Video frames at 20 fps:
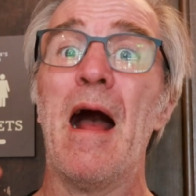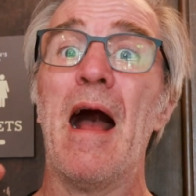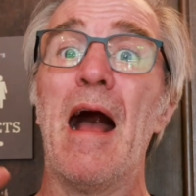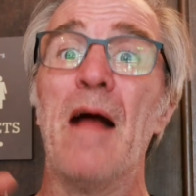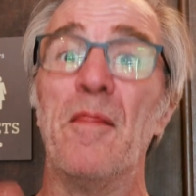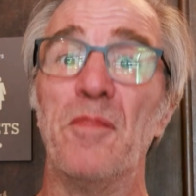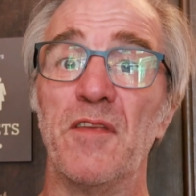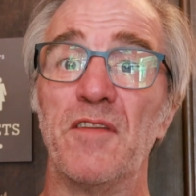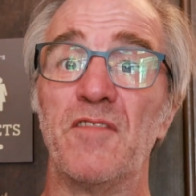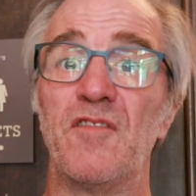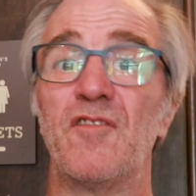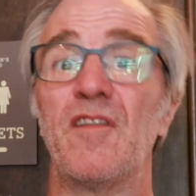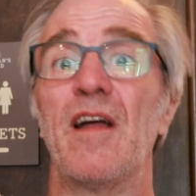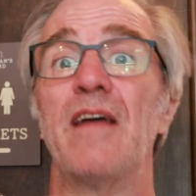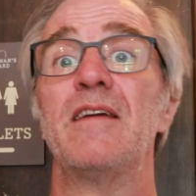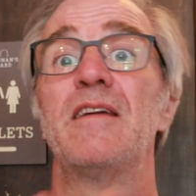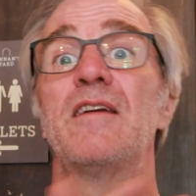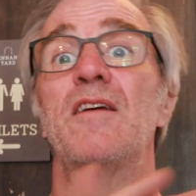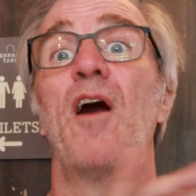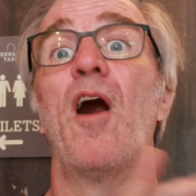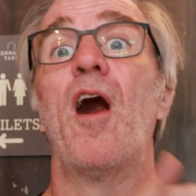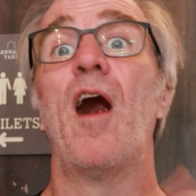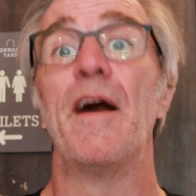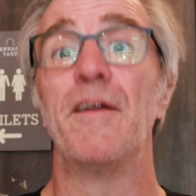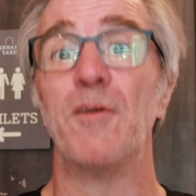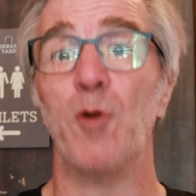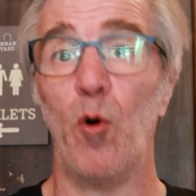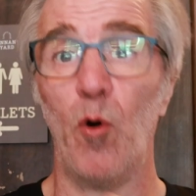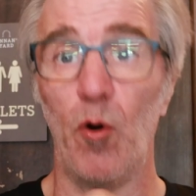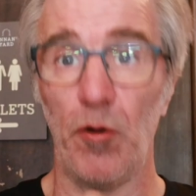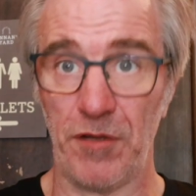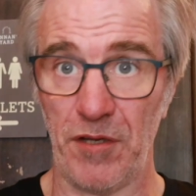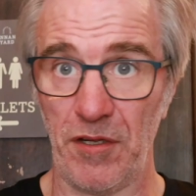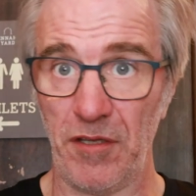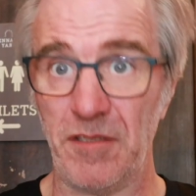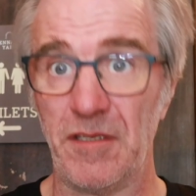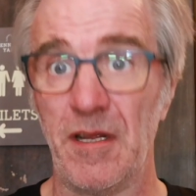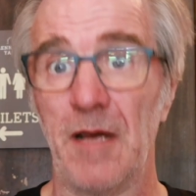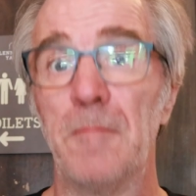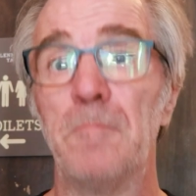And the steak I'd
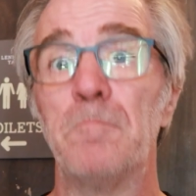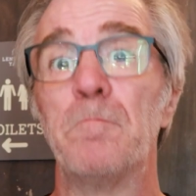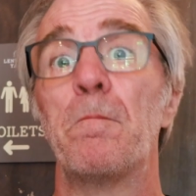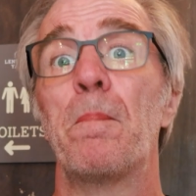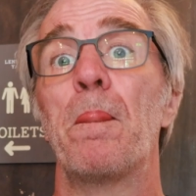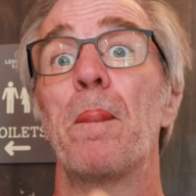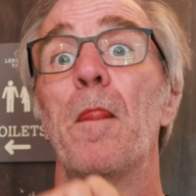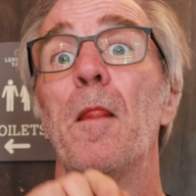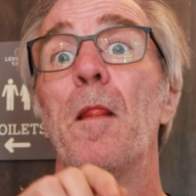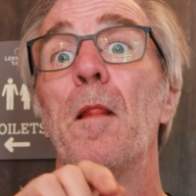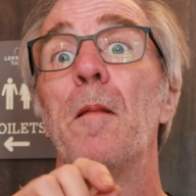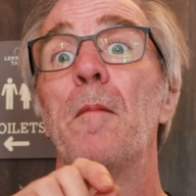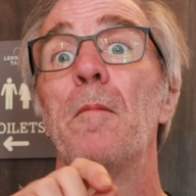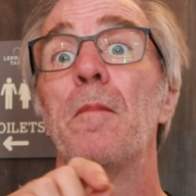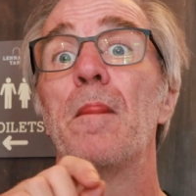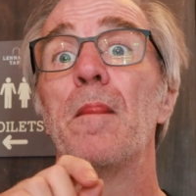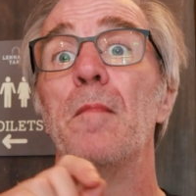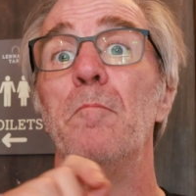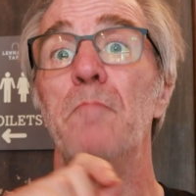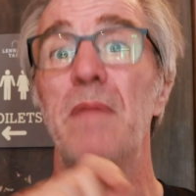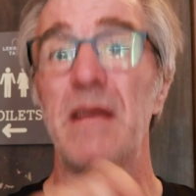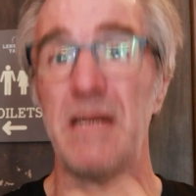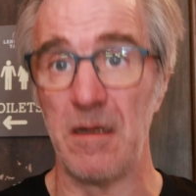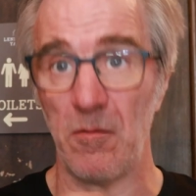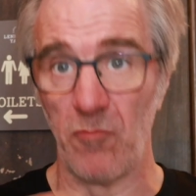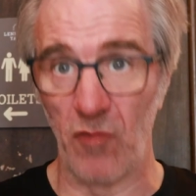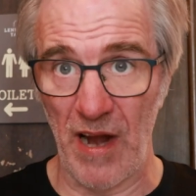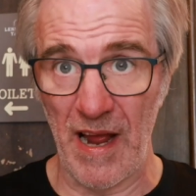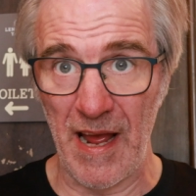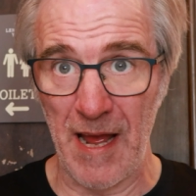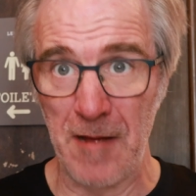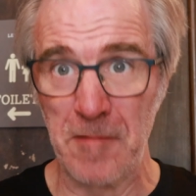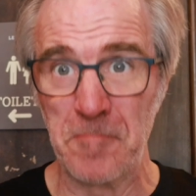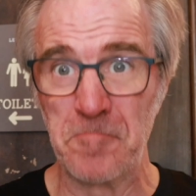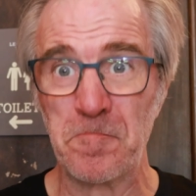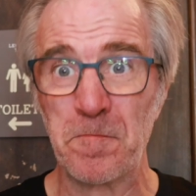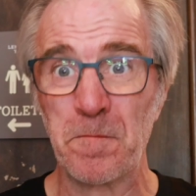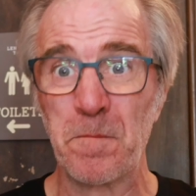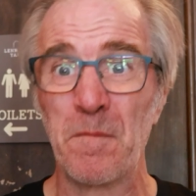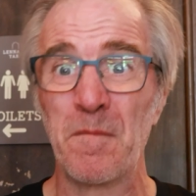ordered medium rare,
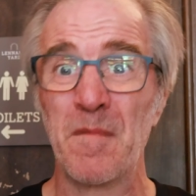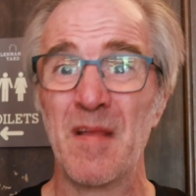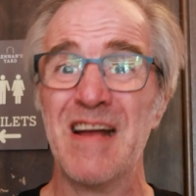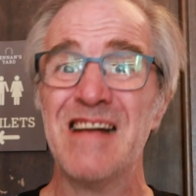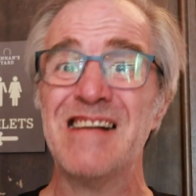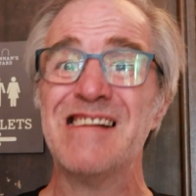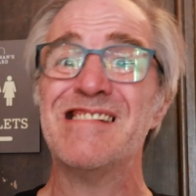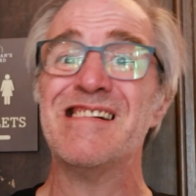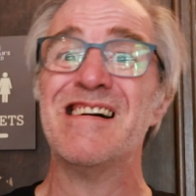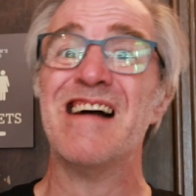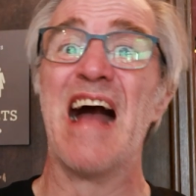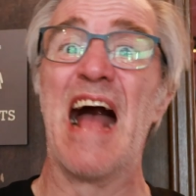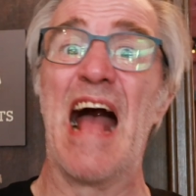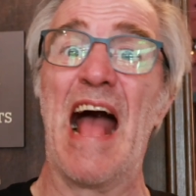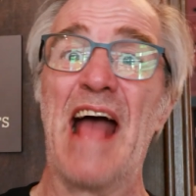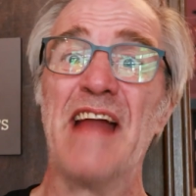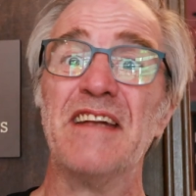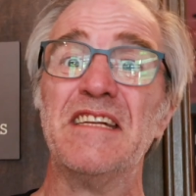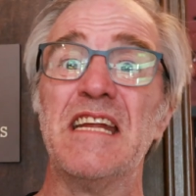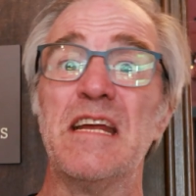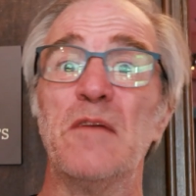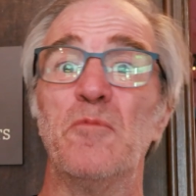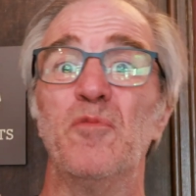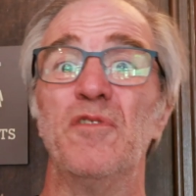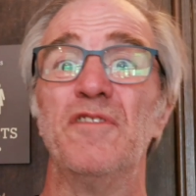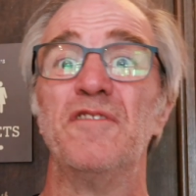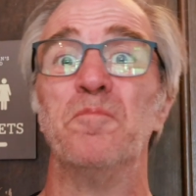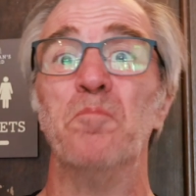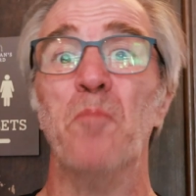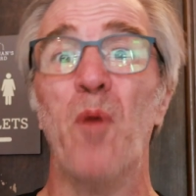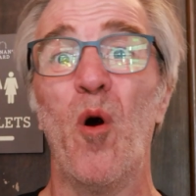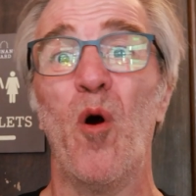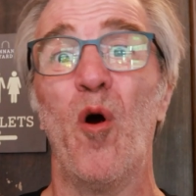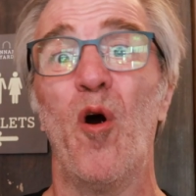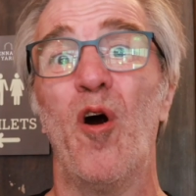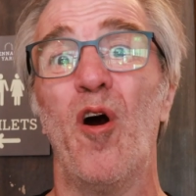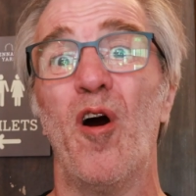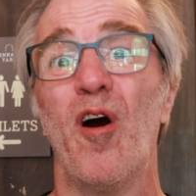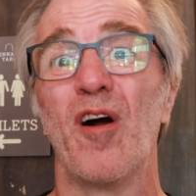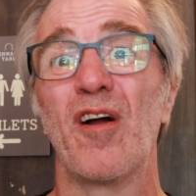and it was
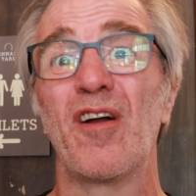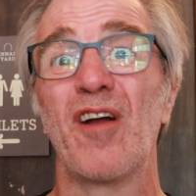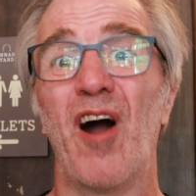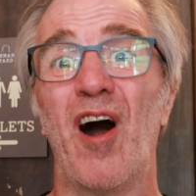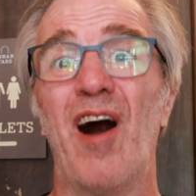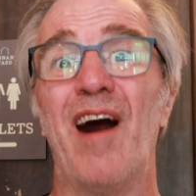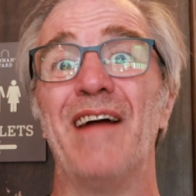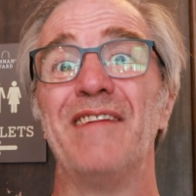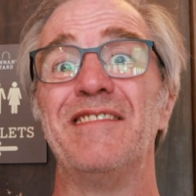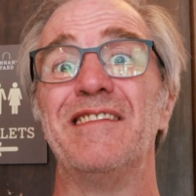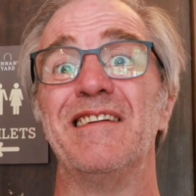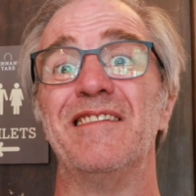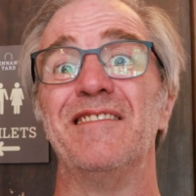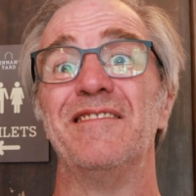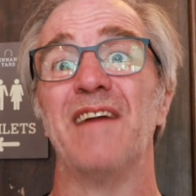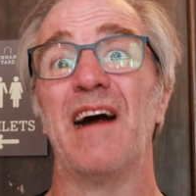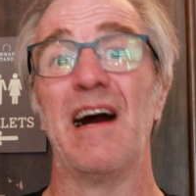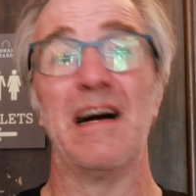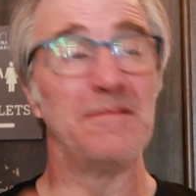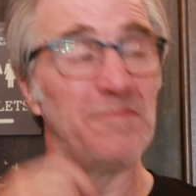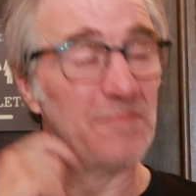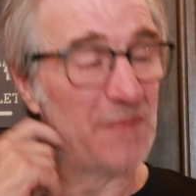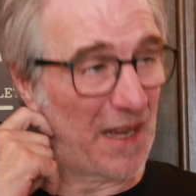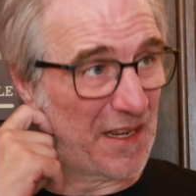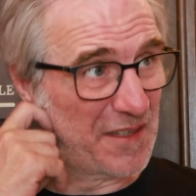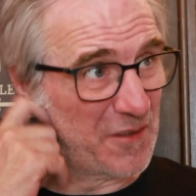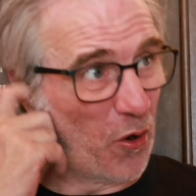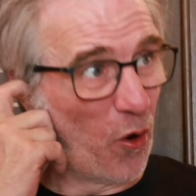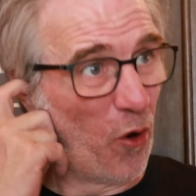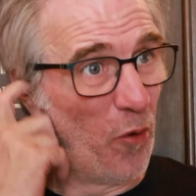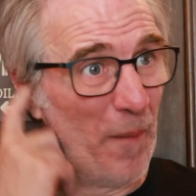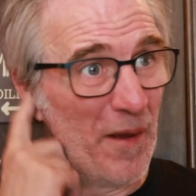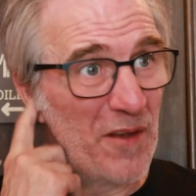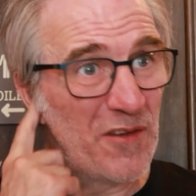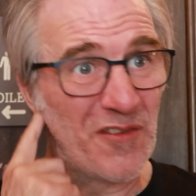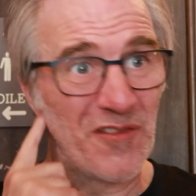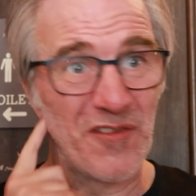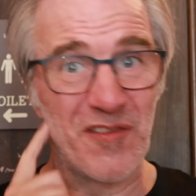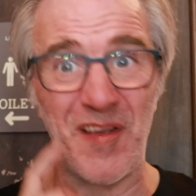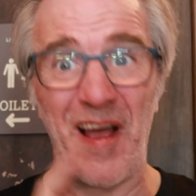more kind of, I'd
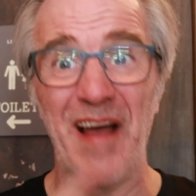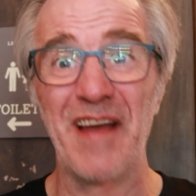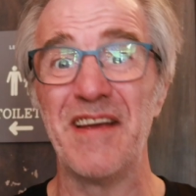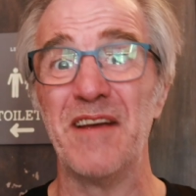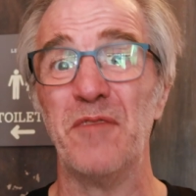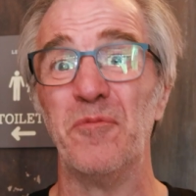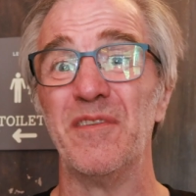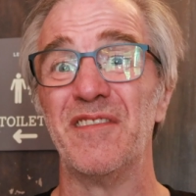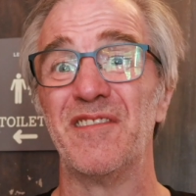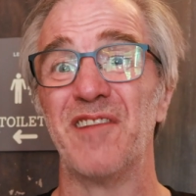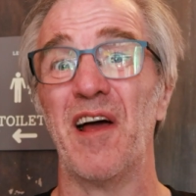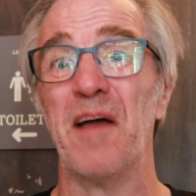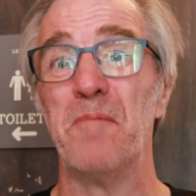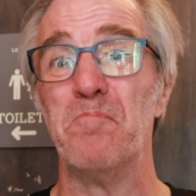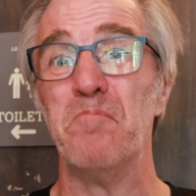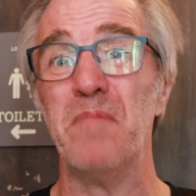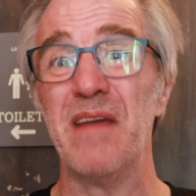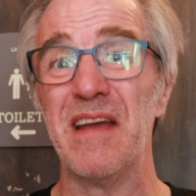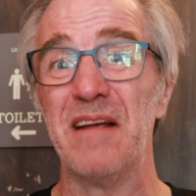almost say it was like